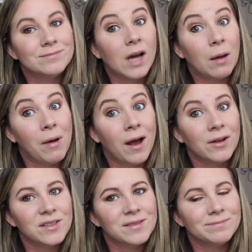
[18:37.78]

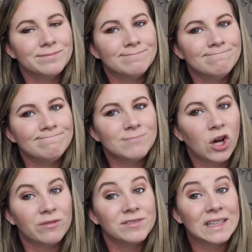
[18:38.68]
Eyebrows
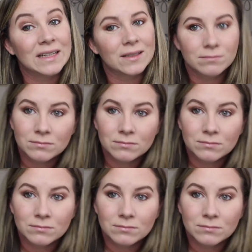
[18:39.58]
on fleek,